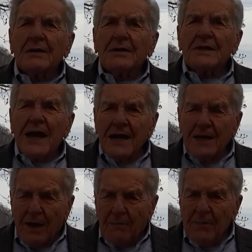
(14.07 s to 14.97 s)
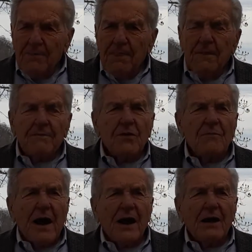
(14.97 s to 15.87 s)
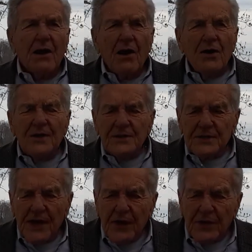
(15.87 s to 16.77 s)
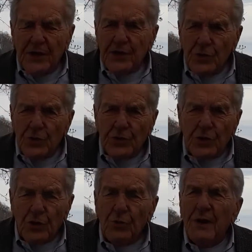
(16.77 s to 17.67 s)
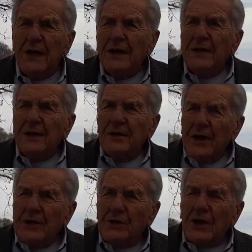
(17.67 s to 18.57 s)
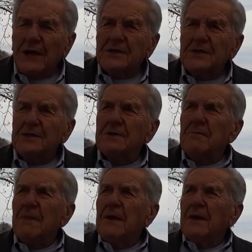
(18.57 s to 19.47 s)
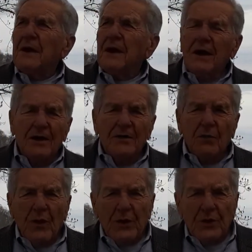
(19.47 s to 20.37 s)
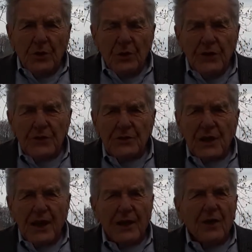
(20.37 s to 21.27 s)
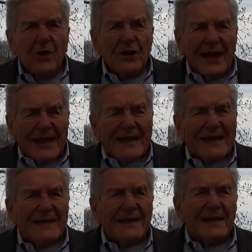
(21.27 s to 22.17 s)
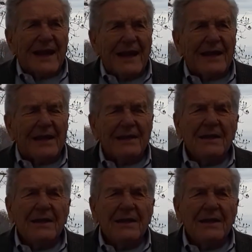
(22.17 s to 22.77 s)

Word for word: sign up for my Horace Douty YouTube nature lessons. Uh, the way you do it is to click on like and then click